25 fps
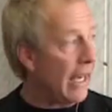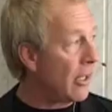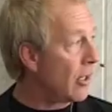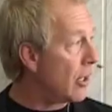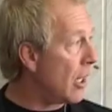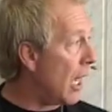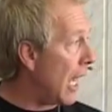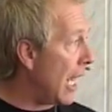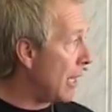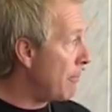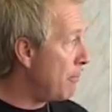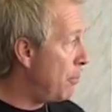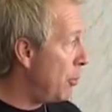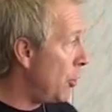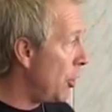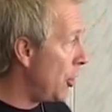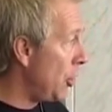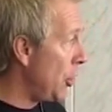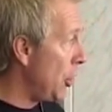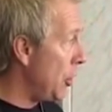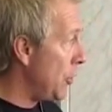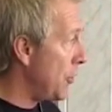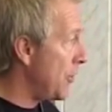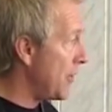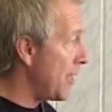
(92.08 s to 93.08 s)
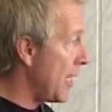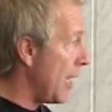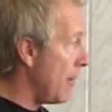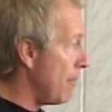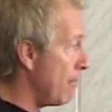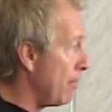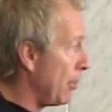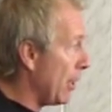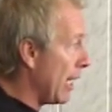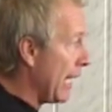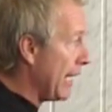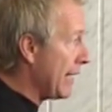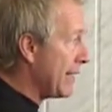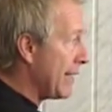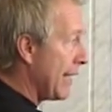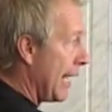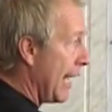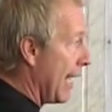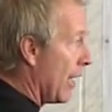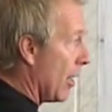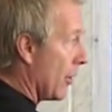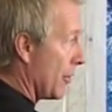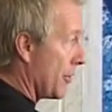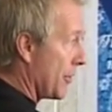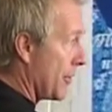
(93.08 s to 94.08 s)
and God put you someplace
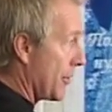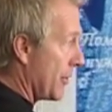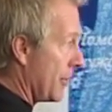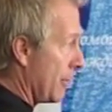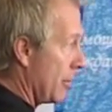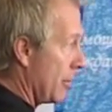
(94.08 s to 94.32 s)
else,